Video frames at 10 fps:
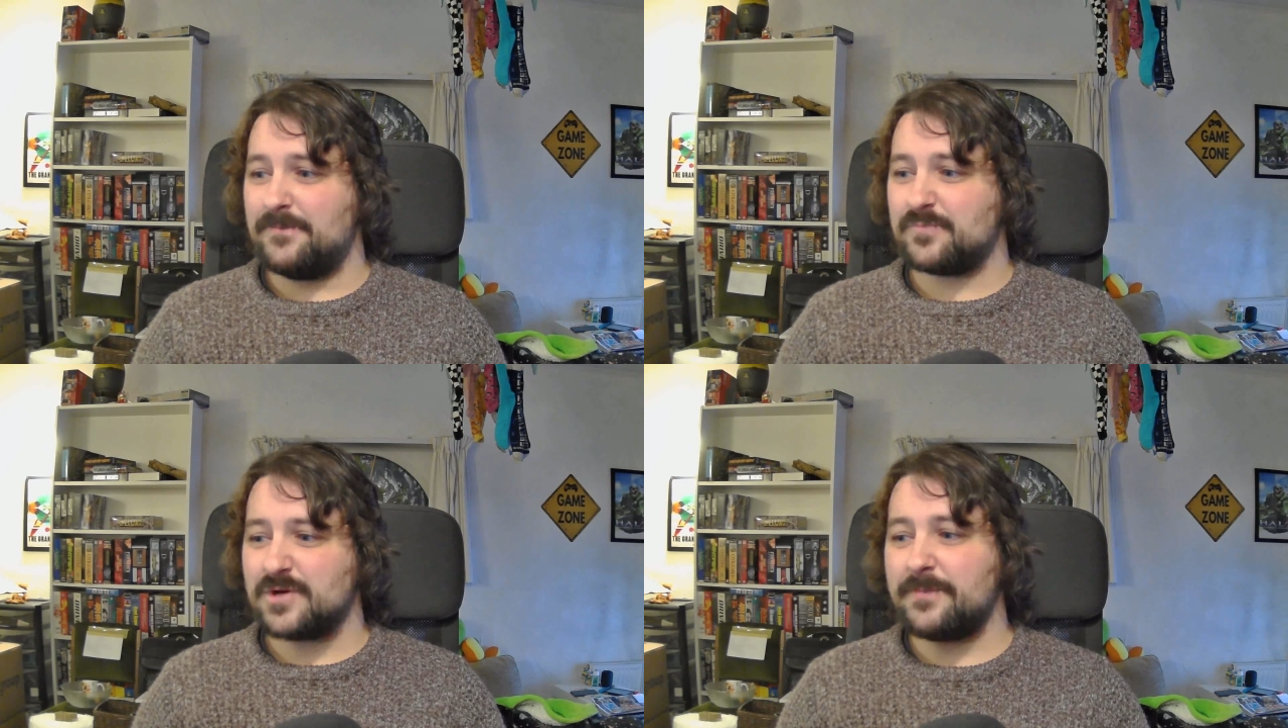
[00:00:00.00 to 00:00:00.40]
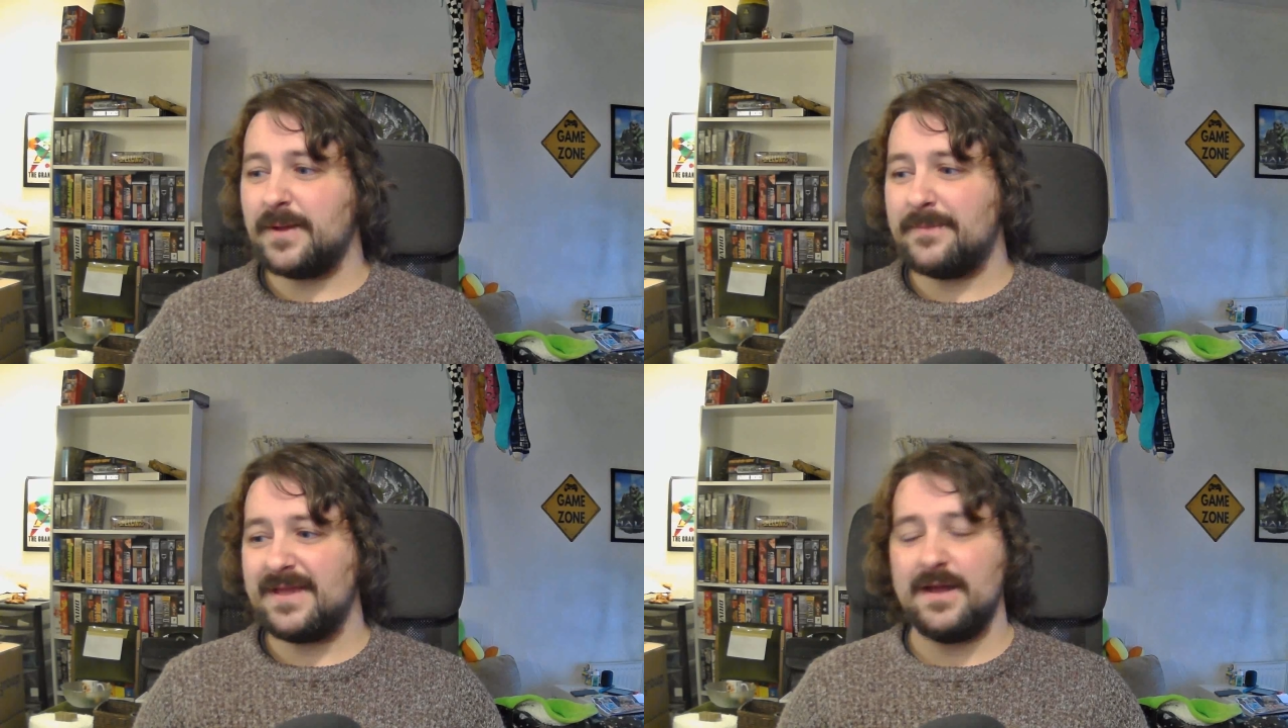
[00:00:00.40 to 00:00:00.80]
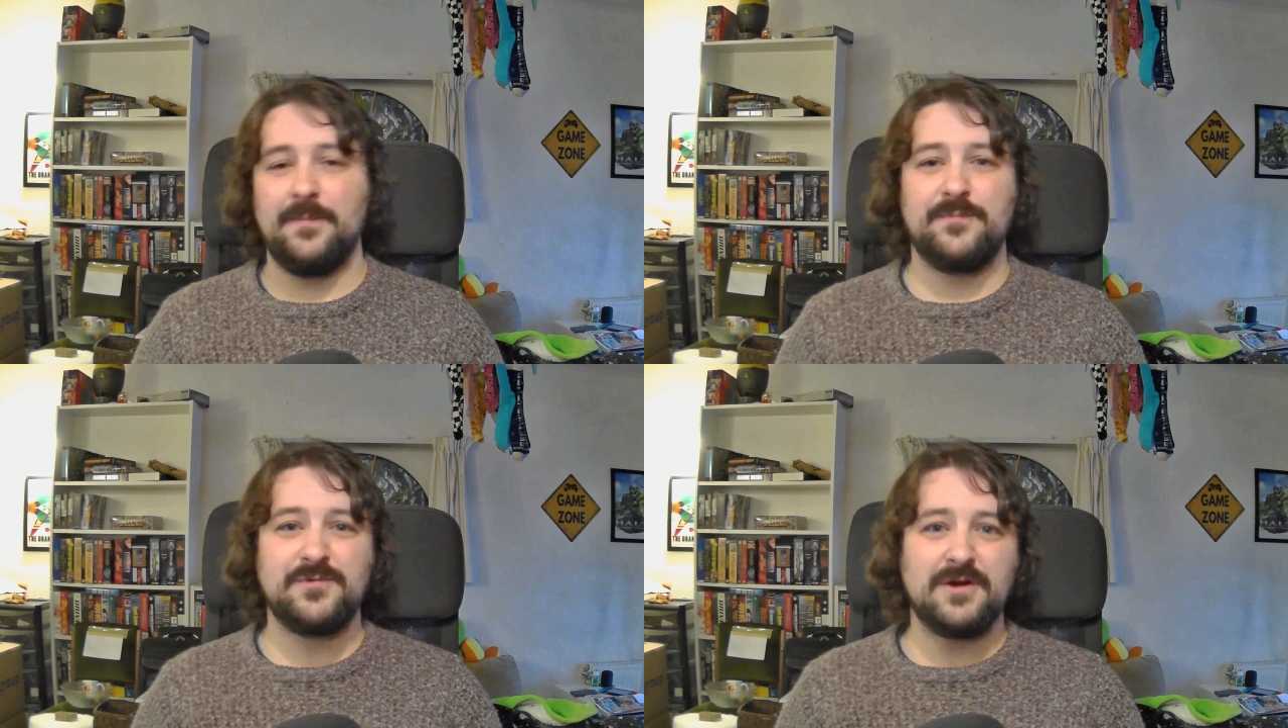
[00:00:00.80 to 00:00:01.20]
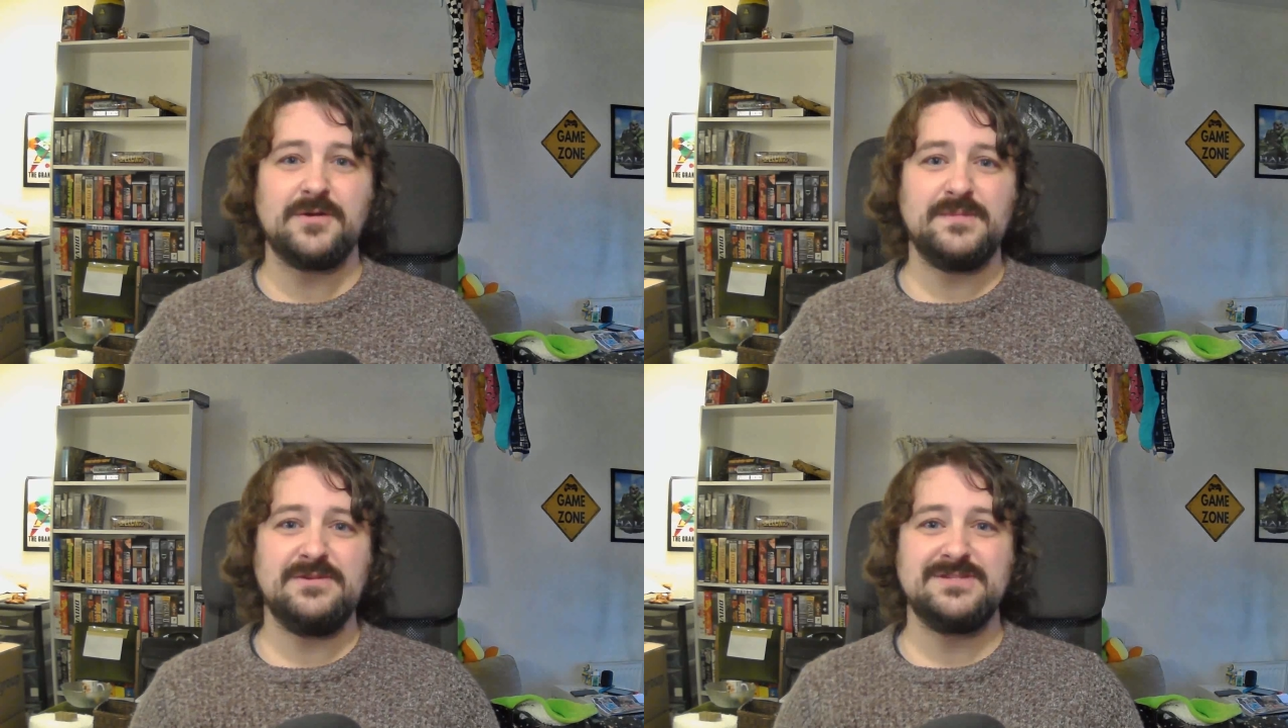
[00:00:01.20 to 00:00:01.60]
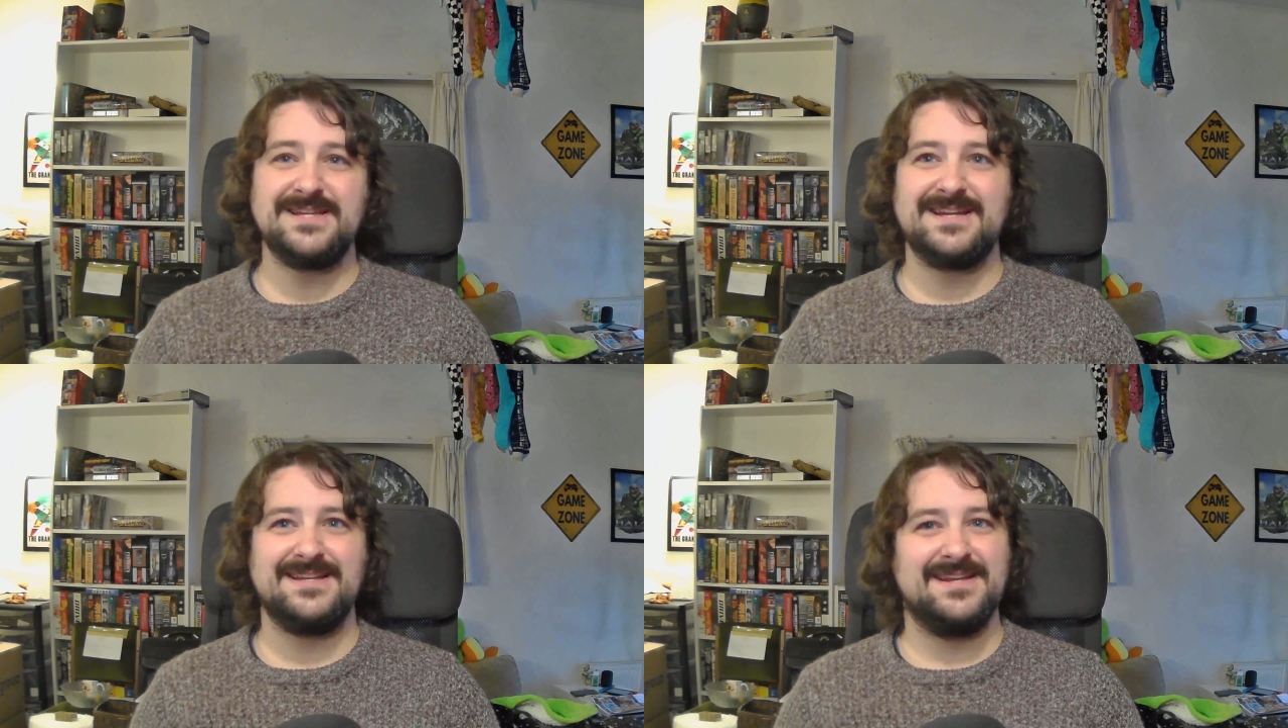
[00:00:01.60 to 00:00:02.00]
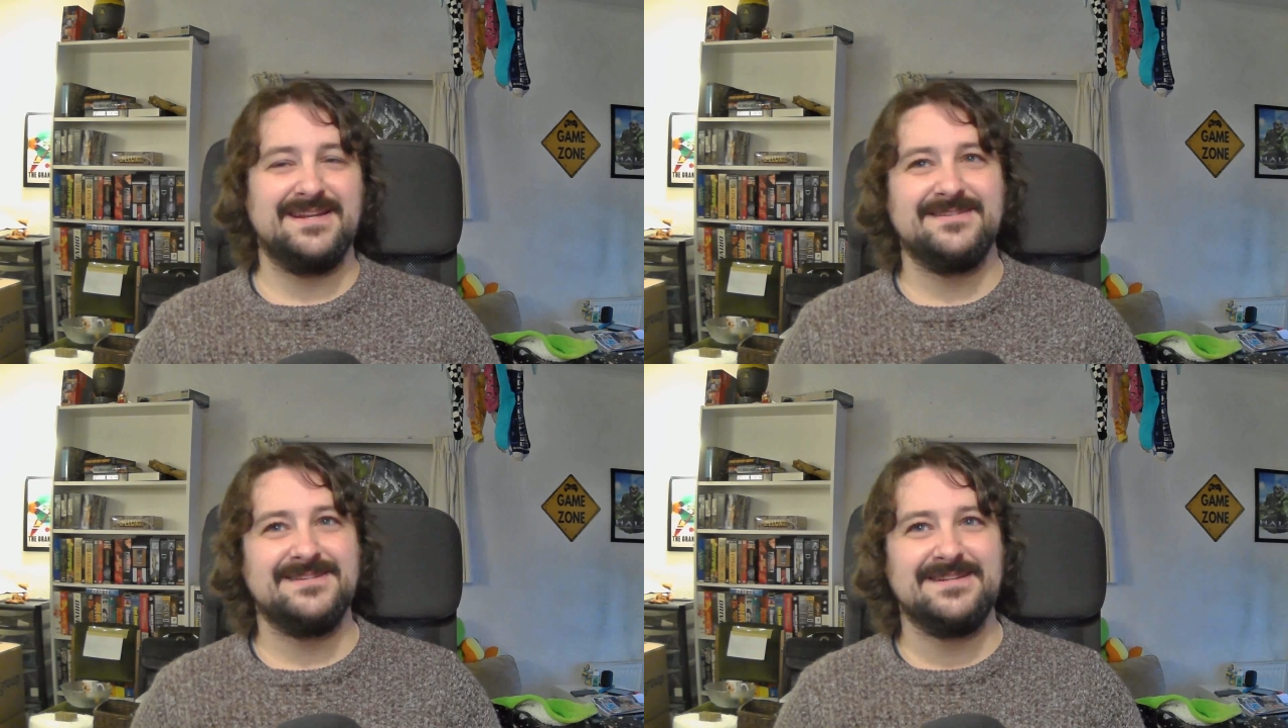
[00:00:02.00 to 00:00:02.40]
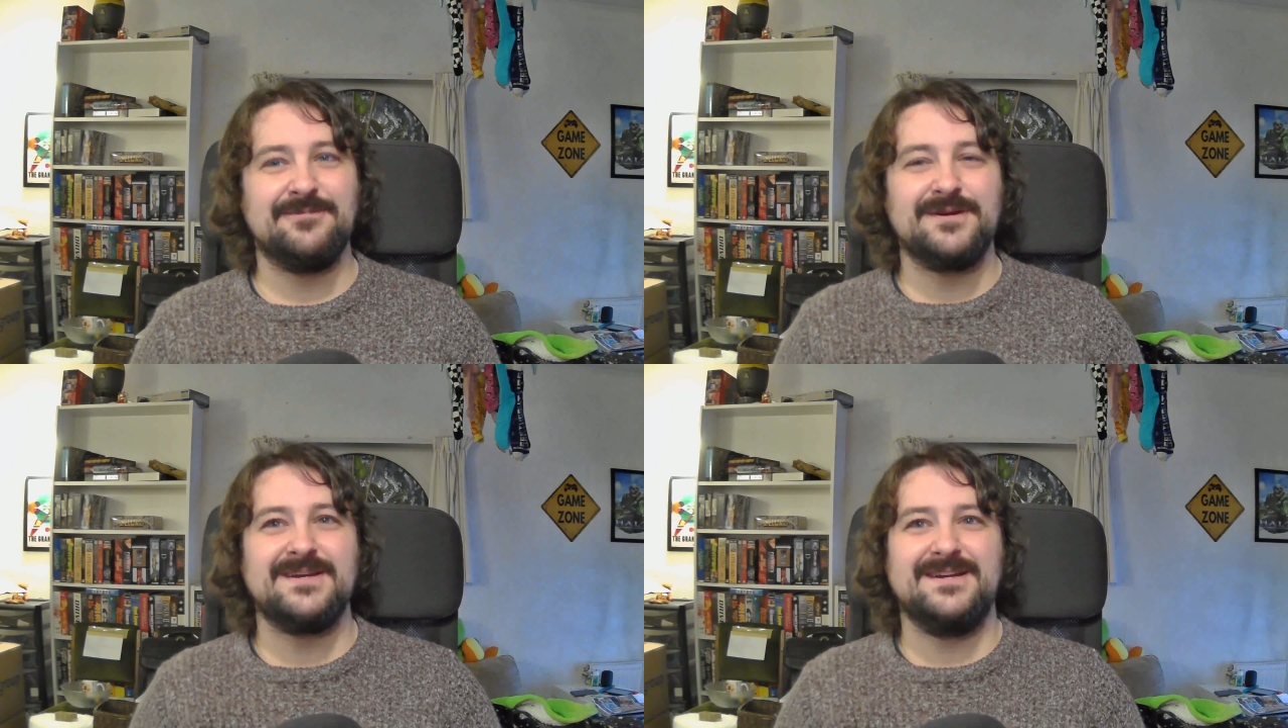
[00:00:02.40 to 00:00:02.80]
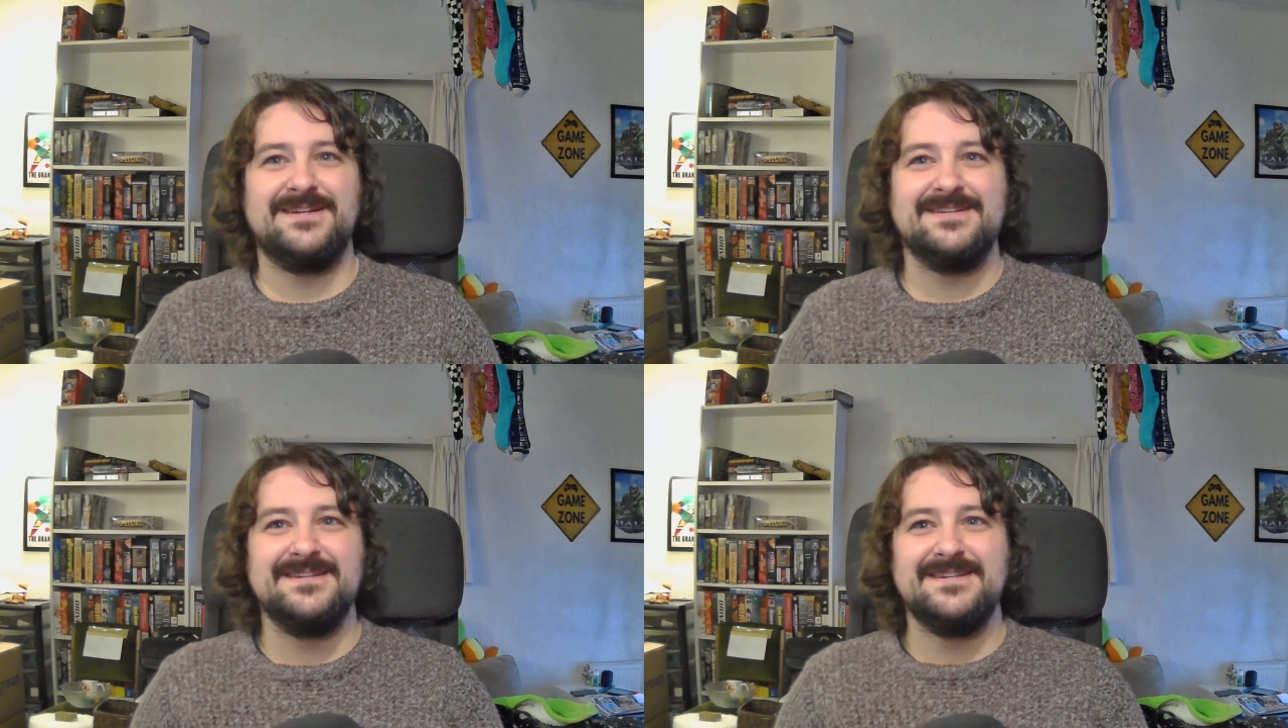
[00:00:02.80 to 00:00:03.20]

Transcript: proper bit of prog music, and you want to